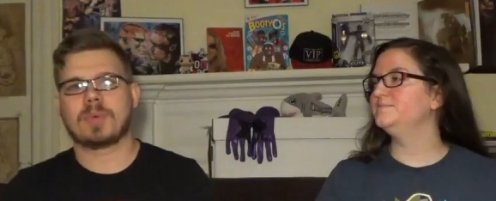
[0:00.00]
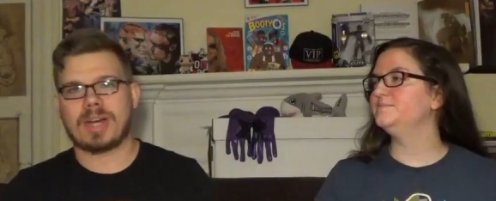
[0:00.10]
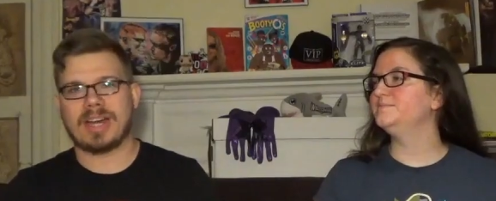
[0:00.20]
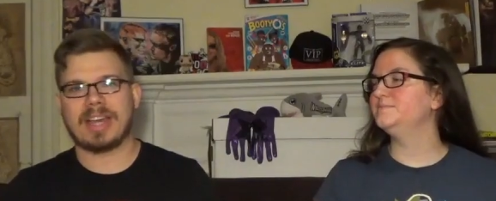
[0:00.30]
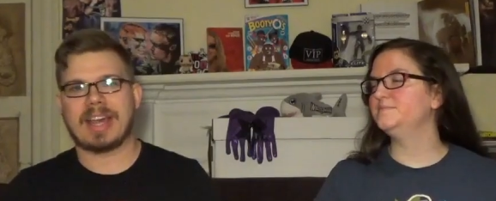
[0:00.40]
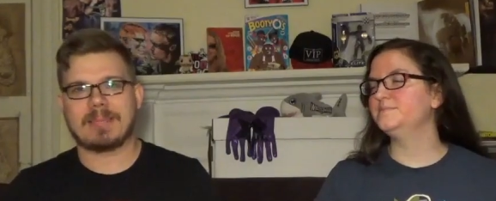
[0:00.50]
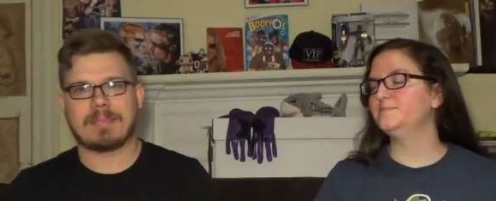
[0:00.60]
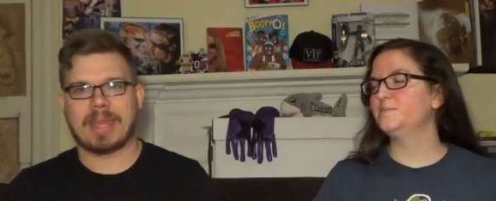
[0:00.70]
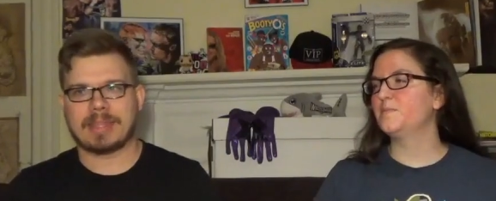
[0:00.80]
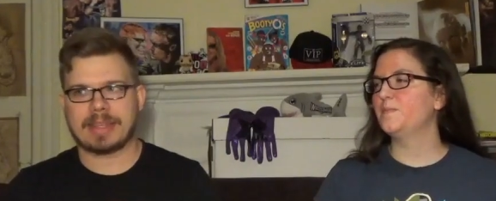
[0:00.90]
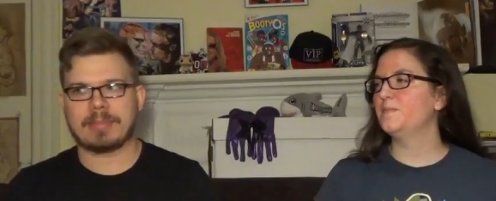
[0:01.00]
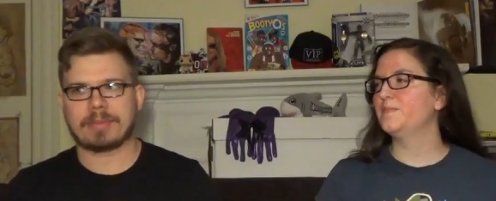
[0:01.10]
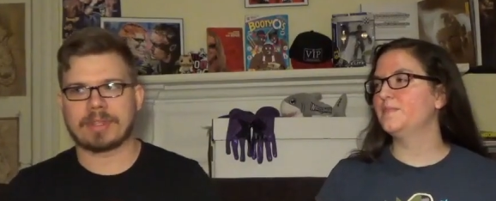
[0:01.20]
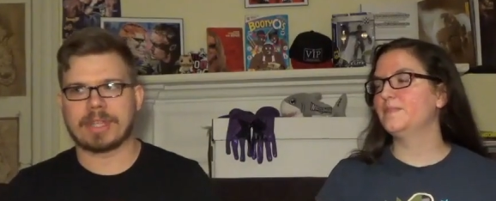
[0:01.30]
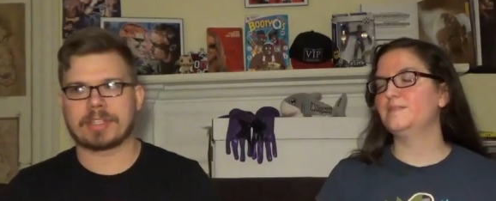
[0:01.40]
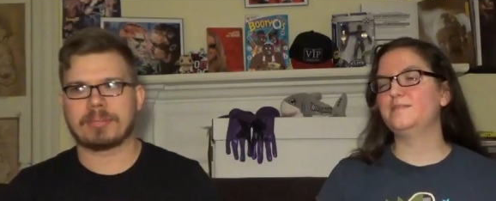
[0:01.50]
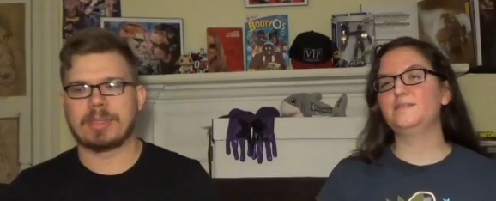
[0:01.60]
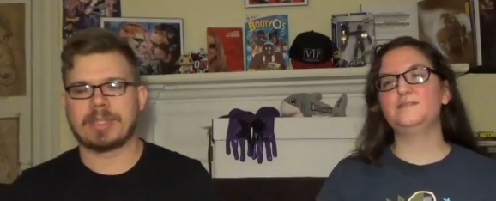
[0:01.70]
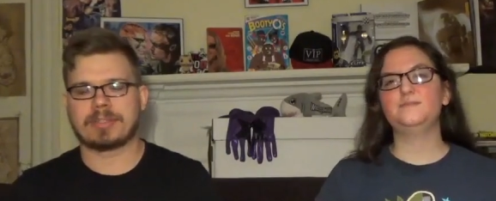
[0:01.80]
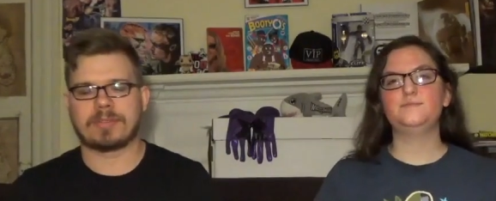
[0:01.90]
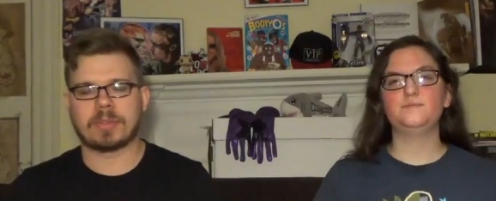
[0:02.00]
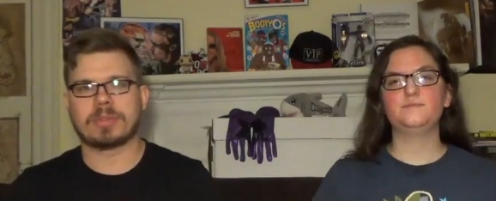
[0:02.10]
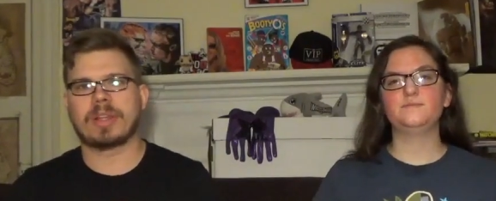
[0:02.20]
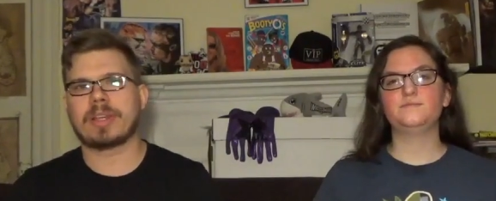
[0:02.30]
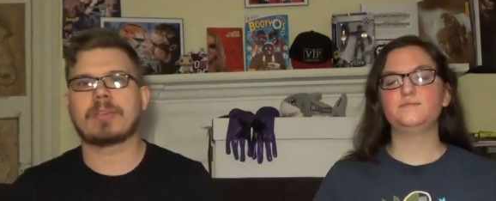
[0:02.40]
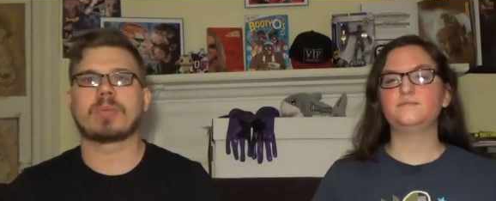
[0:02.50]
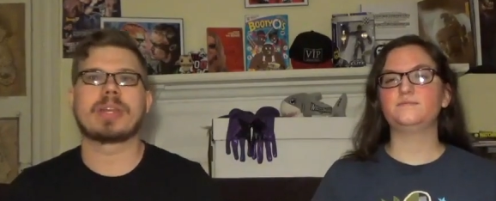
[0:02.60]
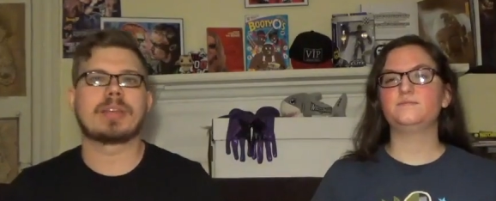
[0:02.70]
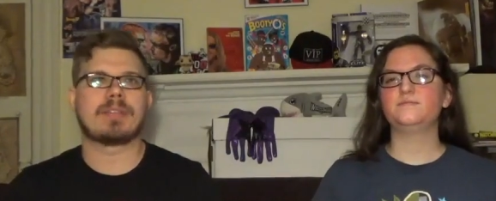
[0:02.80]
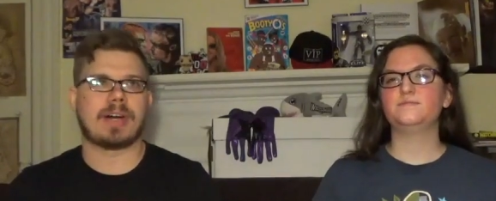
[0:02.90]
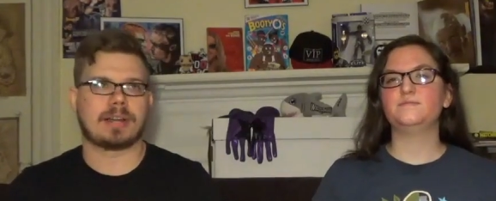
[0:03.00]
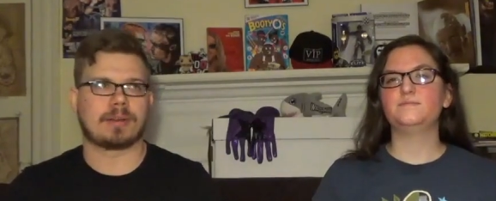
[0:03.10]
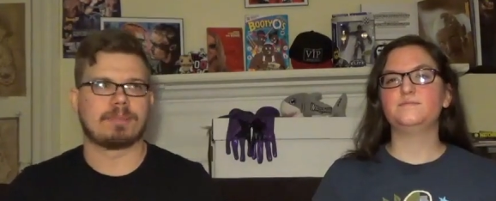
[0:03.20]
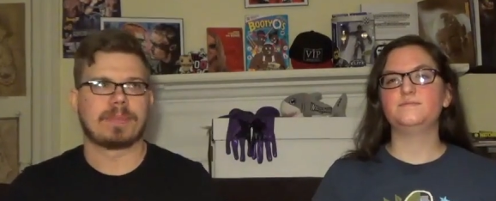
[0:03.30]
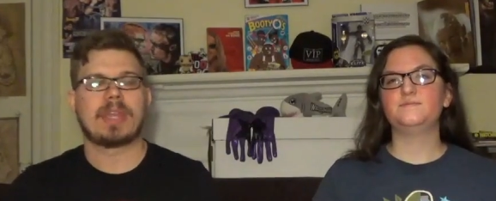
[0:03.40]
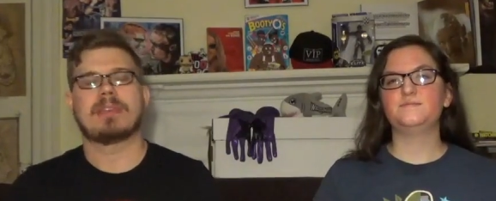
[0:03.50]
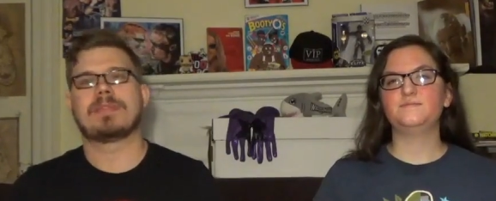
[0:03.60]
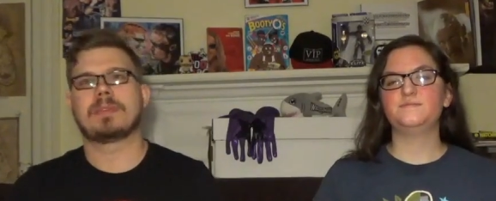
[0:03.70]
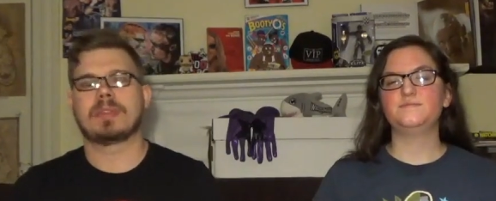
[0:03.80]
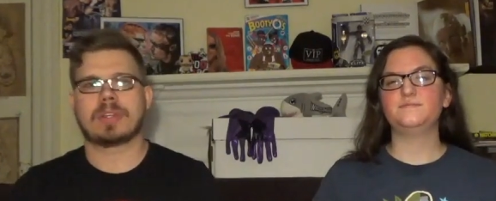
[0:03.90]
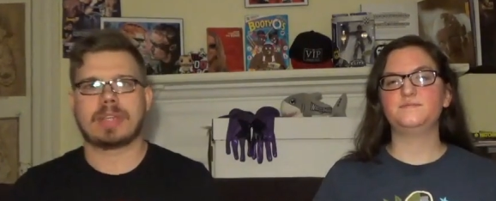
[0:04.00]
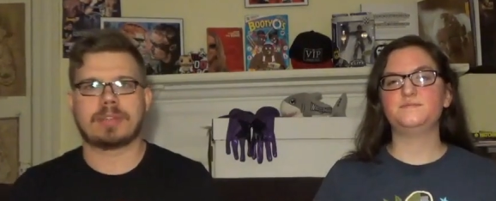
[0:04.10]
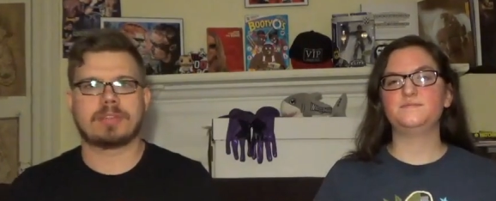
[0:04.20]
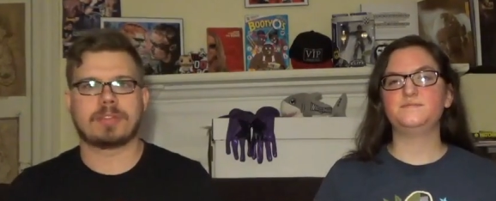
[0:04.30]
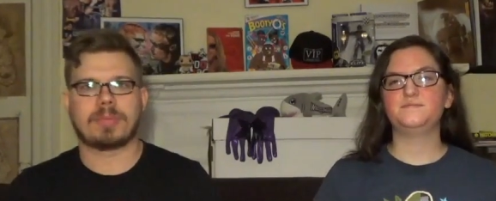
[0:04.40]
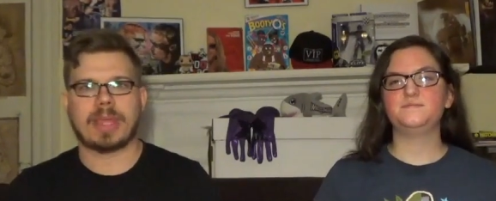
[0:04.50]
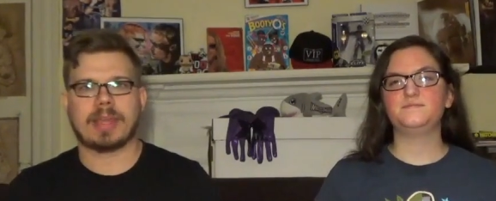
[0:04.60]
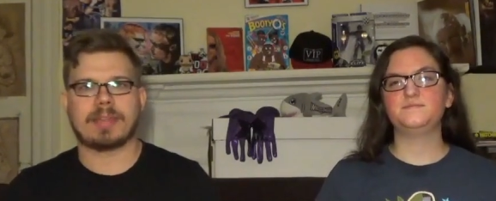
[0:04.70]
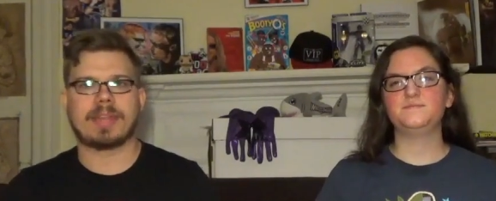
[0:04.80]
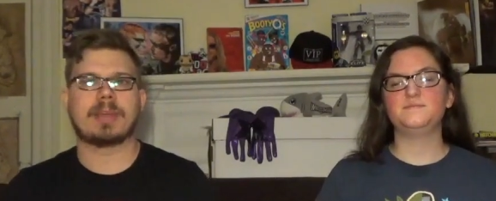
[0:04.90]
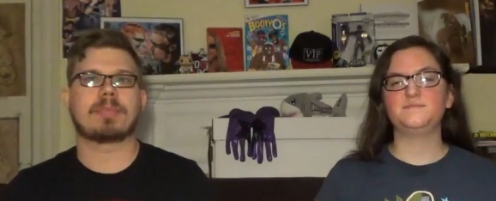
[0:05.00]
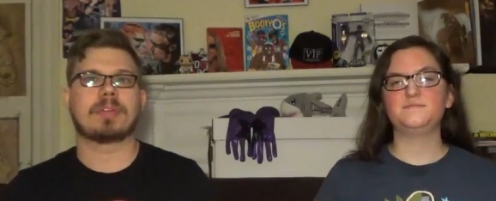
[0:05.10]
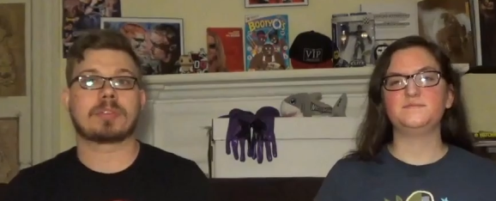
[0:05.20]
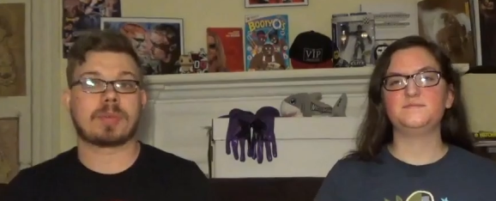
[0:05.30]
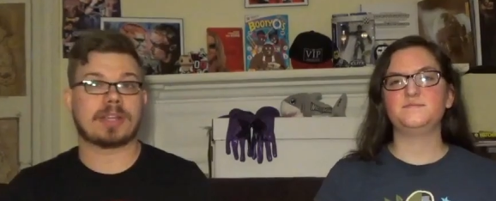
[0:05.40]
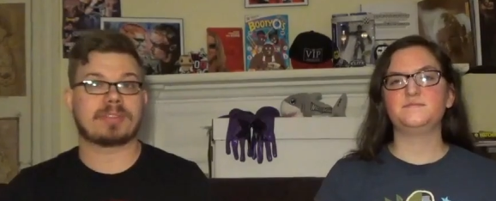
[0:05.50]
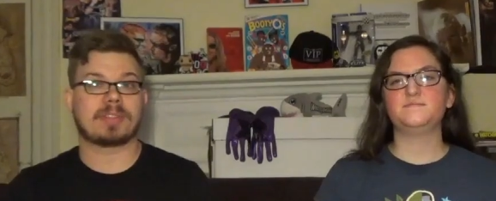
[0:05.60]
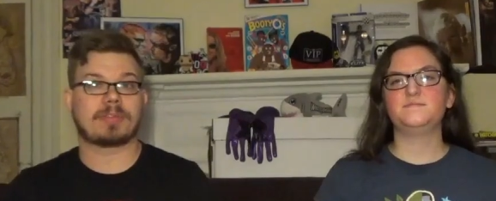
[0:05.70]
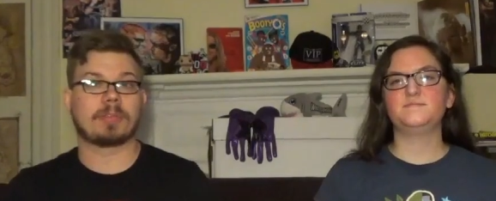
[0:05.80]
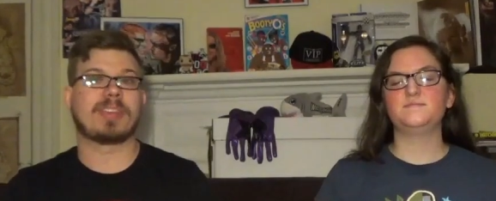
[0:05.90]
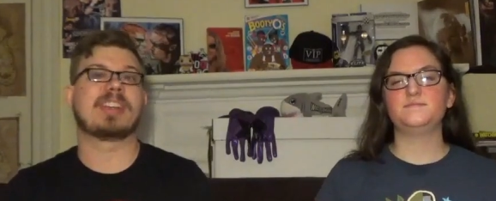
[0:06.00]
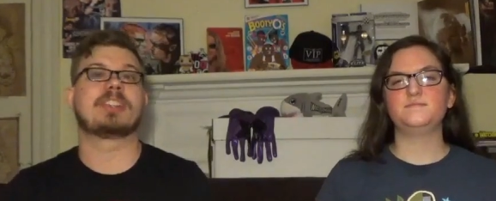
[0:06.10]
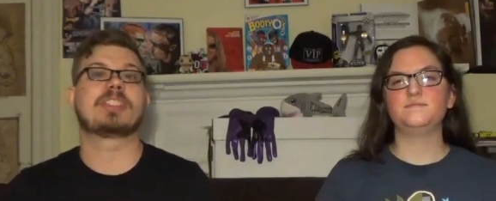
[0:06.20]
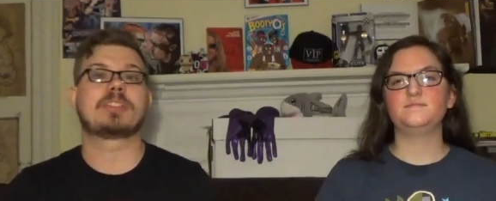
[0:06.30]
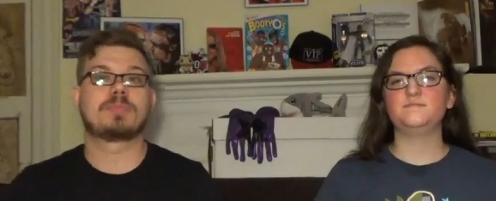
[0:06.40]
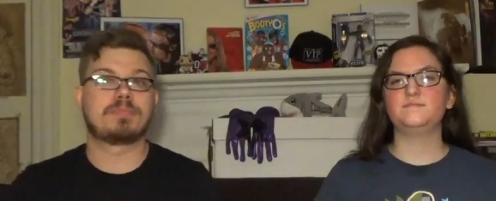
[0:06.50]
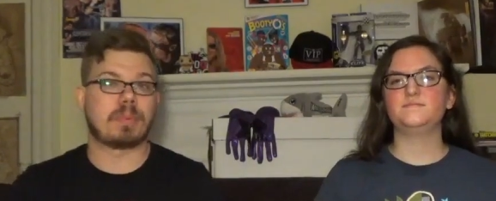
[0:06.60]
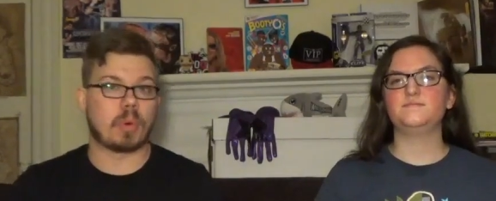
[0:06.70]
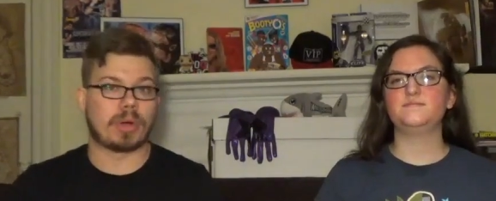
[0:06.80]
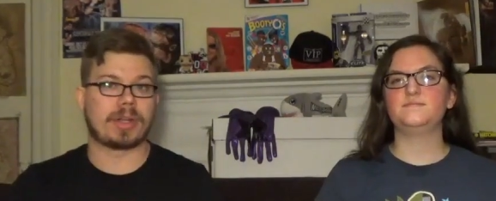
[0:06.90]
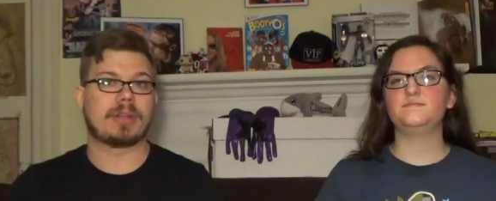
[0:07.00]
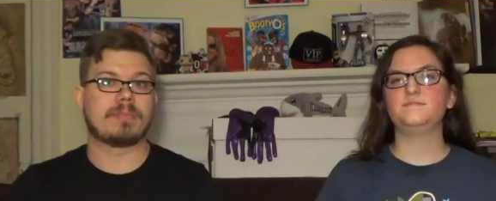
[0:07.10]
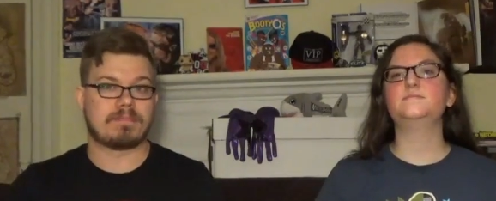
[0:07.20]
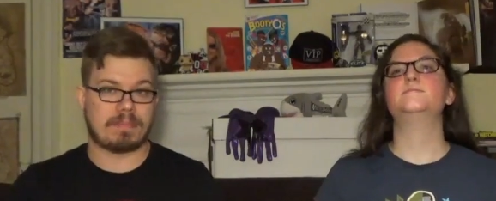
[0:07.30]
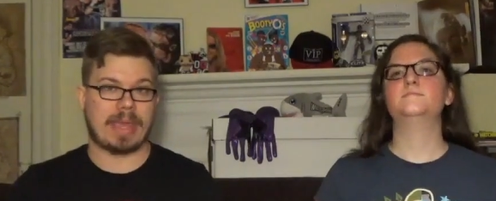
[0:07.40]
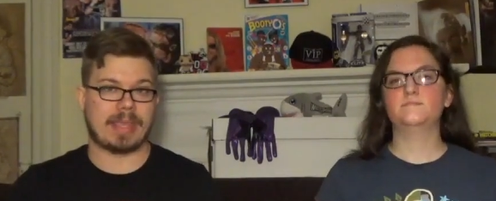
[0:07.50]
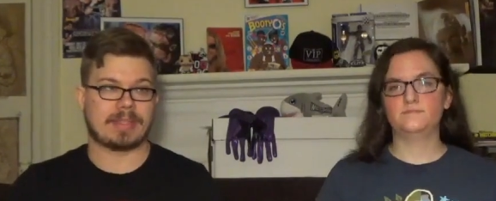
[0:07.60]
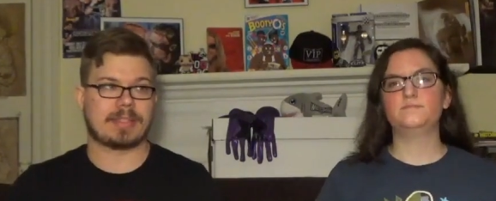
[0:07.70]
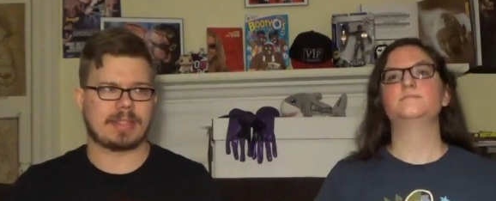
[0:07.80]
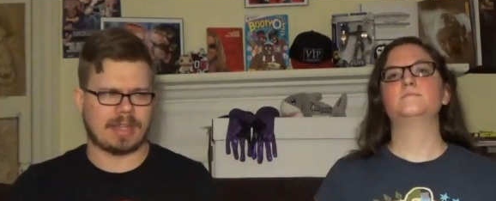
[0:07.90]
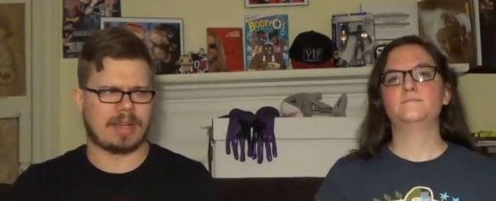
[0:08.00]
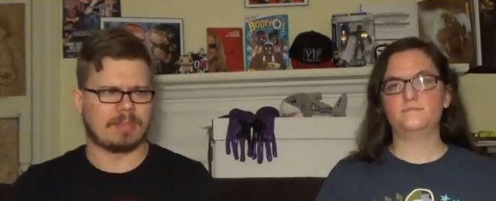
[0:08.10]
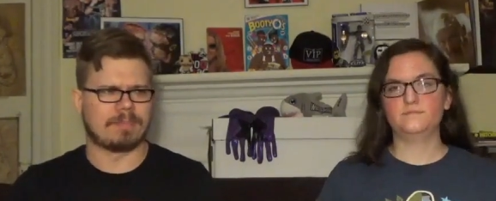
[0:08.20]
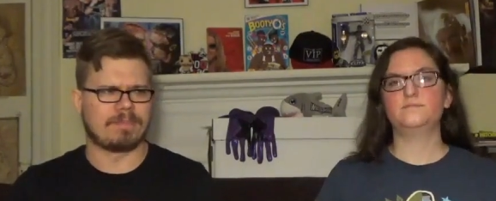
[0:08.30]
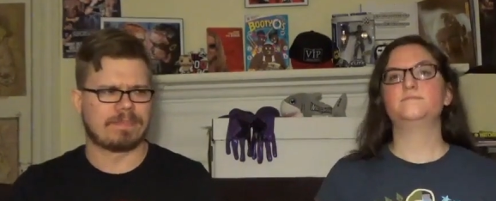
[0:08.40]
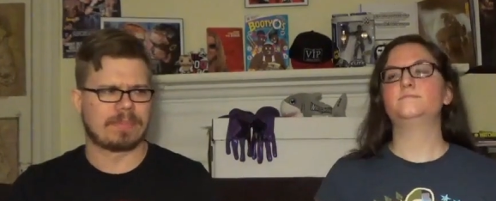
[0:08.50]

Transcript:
Speaker 1: why I make that prediction because if you look at Ring of Honor, if you look at New Japan, they approach wrestling from a very sport-based um,